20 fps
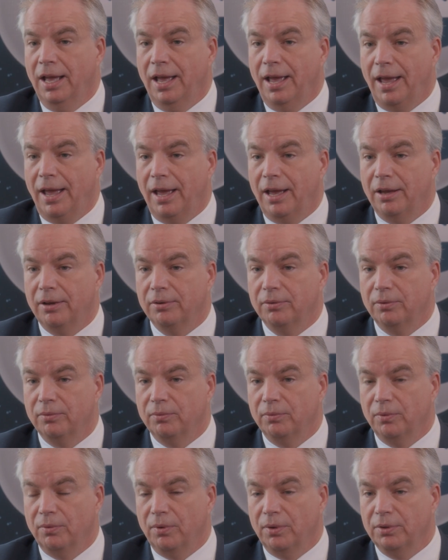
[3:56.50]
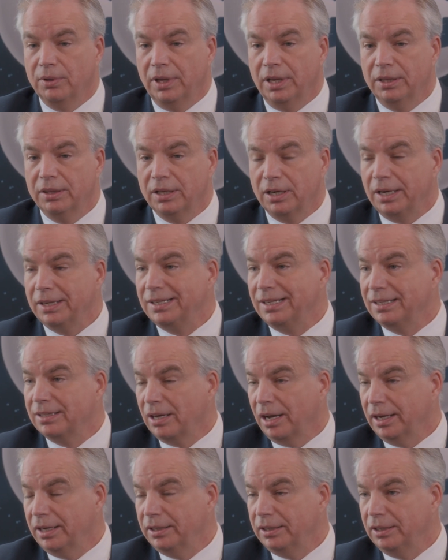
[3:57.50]
And in the
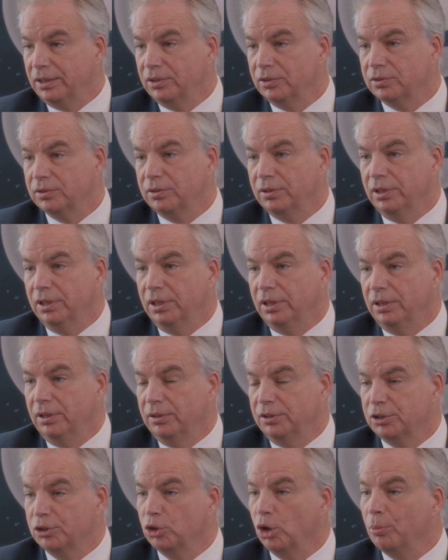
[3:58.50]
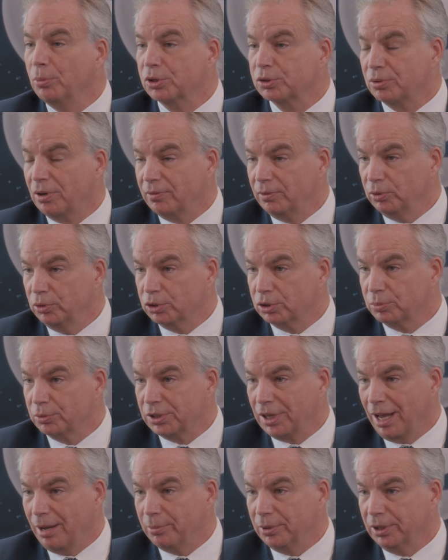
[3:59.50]
1990s, the genomics revolution was
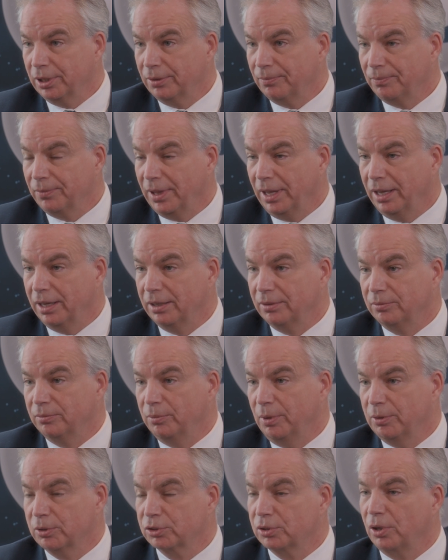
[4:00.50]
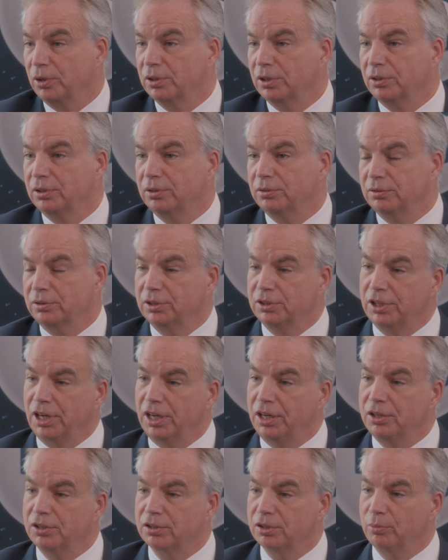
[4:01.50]
happening, and we were starting to
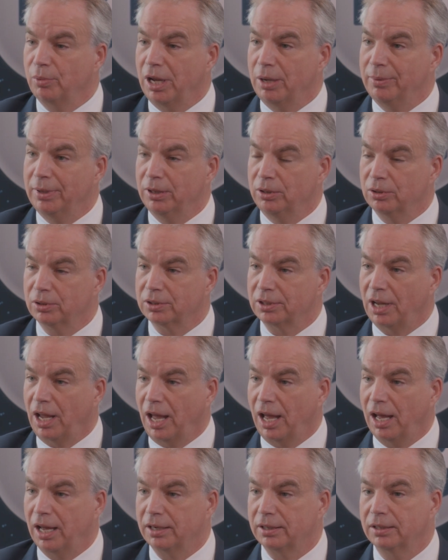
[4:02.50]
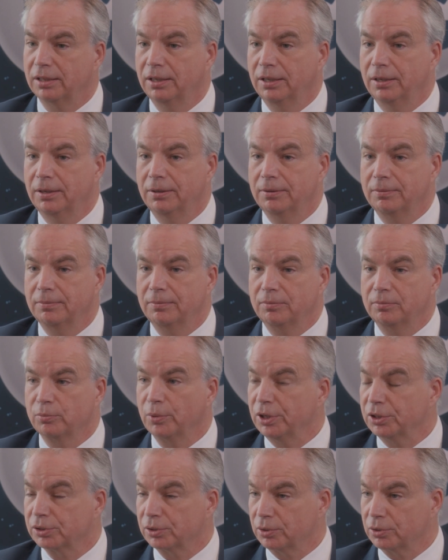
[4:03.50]
change the way we looked at
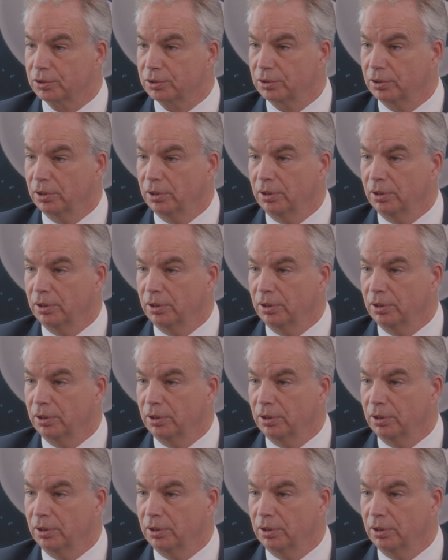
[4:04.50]
research.